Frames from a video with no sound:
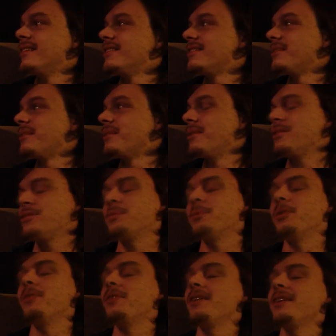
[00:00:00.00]
So this
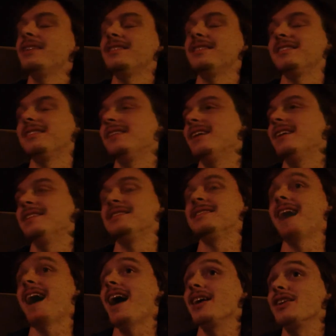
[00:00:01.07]
movie it's
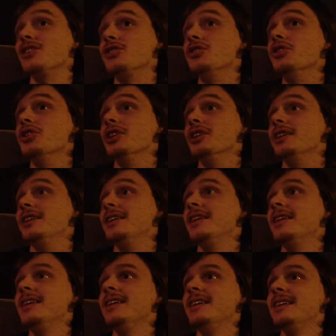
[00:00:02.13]
not good.
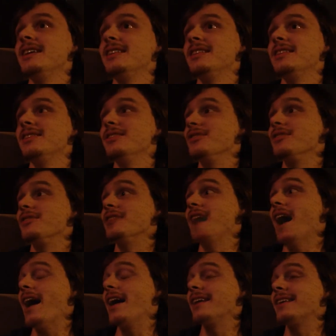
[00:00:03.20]
There's
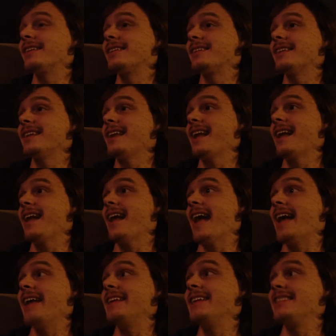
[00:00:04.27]
not
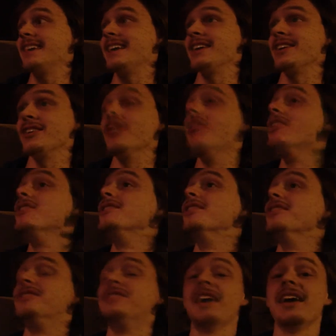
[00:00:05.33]
anything good
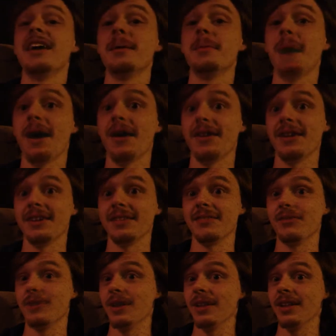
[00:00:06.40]
to say about it,
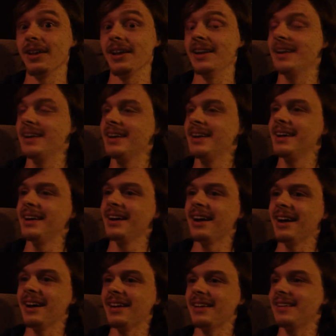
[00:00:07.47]
really.
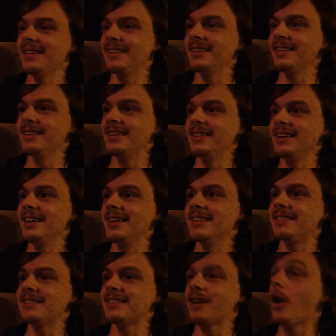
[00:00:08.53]

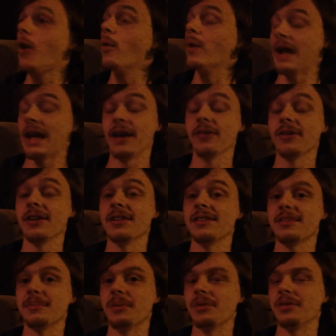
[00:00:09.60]
it's
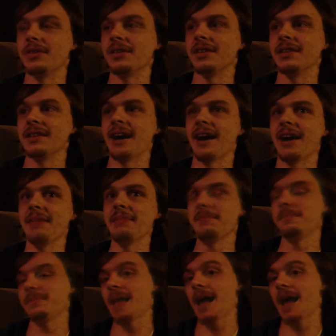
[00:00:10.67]
coherent most of the time.